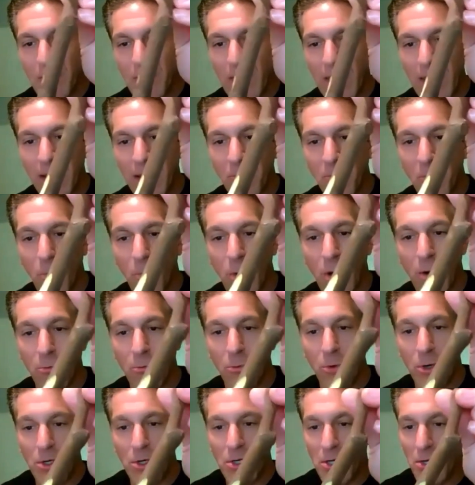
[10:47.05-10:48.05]
And what
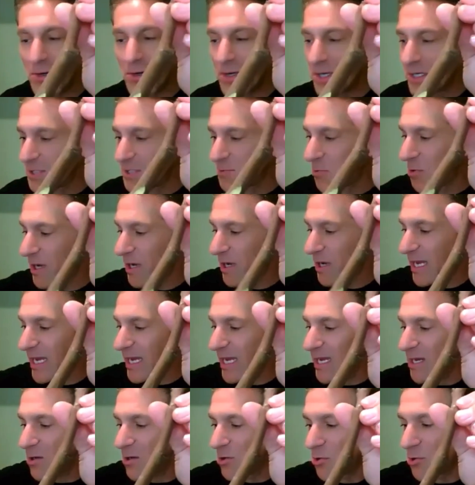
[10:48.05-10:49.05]
we're doing is we're
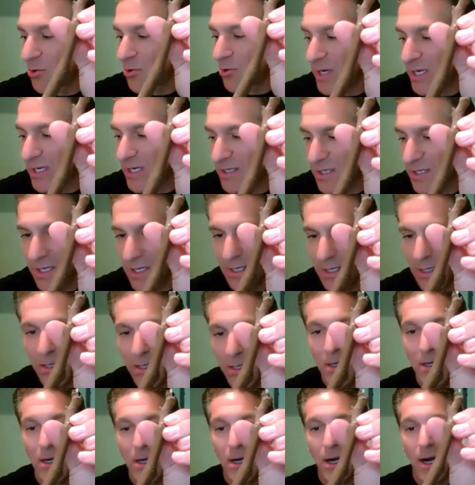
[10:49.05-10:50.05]
increasing
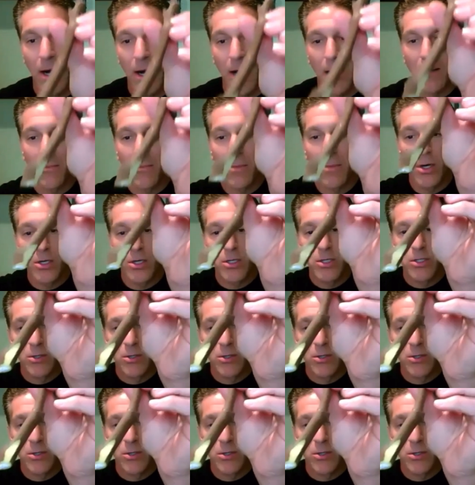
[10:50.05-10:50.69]
um,